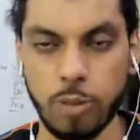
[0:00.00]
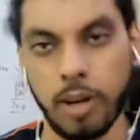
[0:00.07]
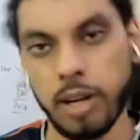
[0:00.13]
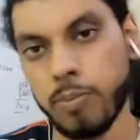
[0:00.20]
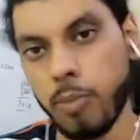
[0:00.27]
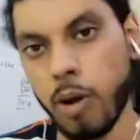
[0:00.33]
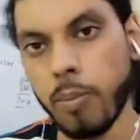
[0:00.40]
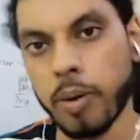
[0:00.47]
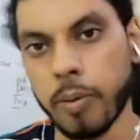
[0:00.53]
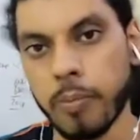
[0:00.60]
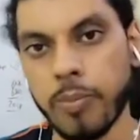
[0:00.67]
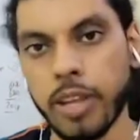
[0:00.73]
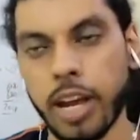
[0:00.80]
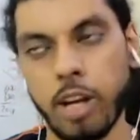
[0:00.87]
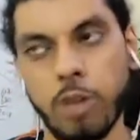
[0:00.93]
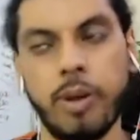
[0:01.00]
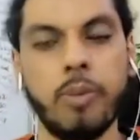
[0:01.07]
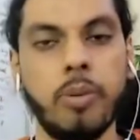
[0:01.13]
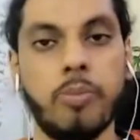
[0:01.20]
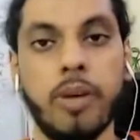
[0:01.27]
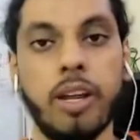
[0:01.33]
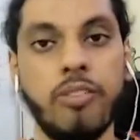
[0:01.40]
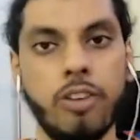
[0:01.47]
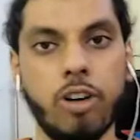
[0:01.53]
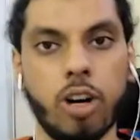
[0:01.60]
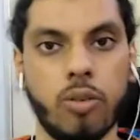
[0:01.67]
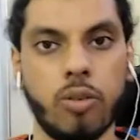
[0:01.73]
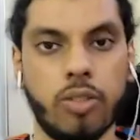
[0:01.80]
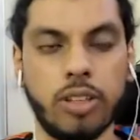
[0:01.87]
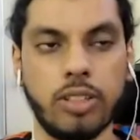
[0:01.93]
might pop up and you might be benefit
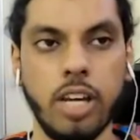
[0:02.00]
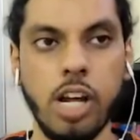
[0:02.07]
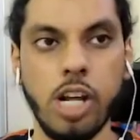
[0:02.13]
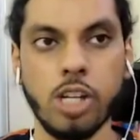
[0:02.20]
out of this.